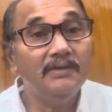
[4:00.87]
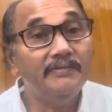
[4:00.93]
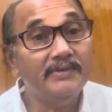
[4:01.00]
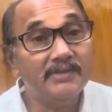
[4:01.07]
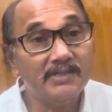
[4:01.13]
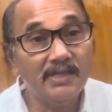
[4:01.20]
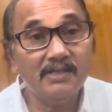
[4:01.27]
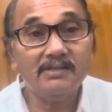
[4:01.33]
If he
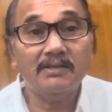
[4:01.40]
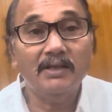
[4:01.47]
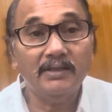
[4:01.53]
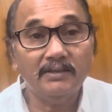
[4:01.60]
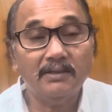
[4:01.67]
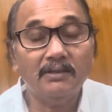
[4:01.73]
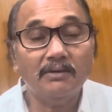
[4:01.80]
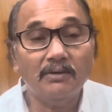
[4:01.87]
says like
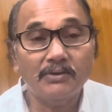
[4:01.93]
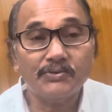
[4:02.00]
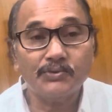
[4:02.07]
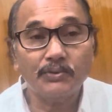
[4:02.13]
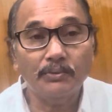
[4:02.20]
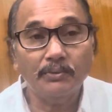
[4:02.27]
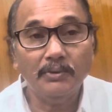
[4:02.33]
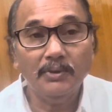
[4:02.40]
that
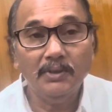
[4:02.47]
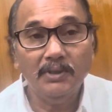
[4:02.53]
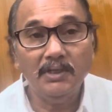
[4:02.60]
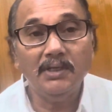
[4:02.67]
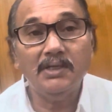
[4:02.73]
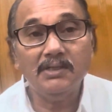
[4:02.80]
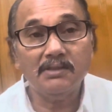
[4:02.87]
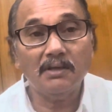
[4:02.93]
also,
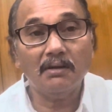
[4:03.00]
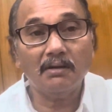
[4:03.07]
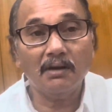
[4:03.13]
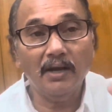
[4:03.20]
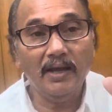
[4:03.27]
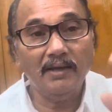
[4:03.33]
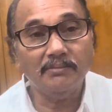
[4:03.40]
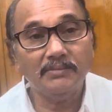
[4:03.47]
it is
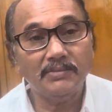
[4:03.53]
unclaimed.